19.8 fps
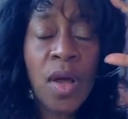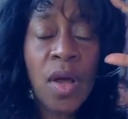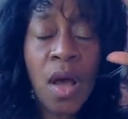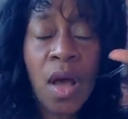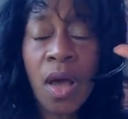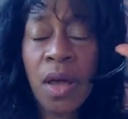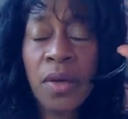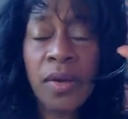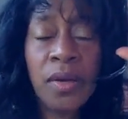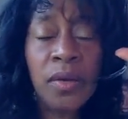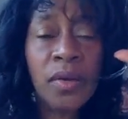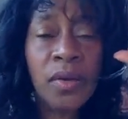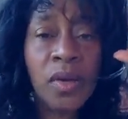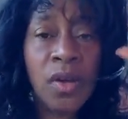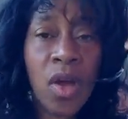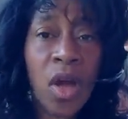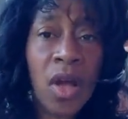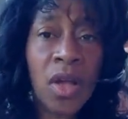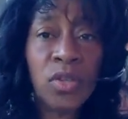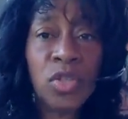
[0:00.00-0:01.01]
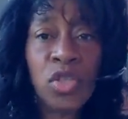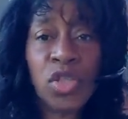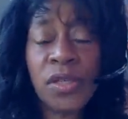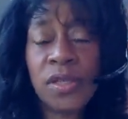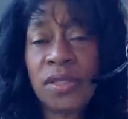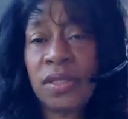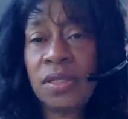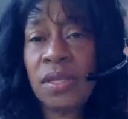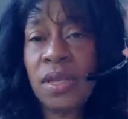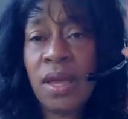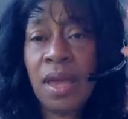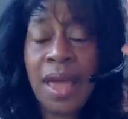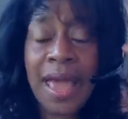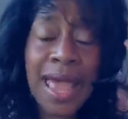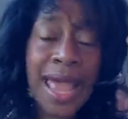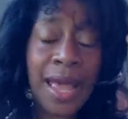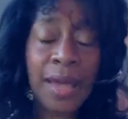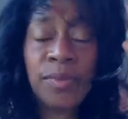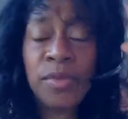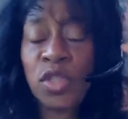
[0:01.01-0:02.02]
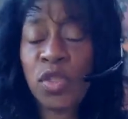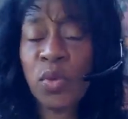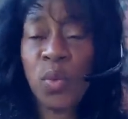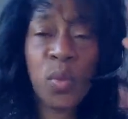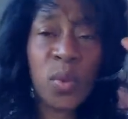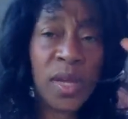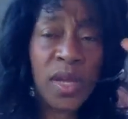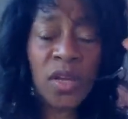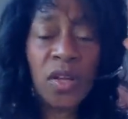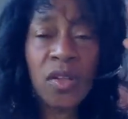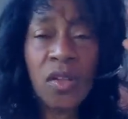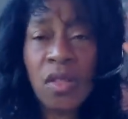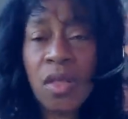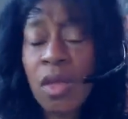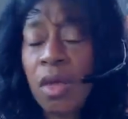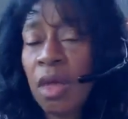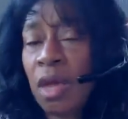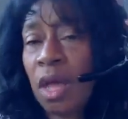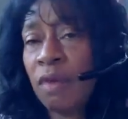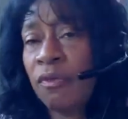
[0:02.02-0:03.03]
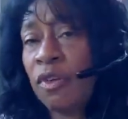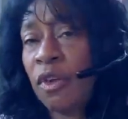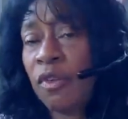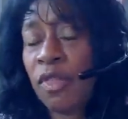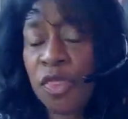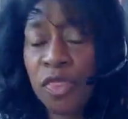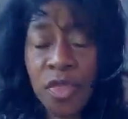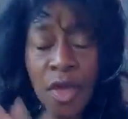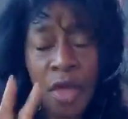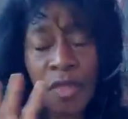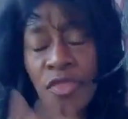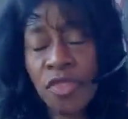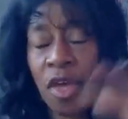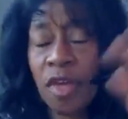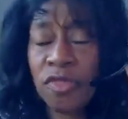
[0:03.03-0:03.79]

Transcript: unconscious hamster wheel of a thought.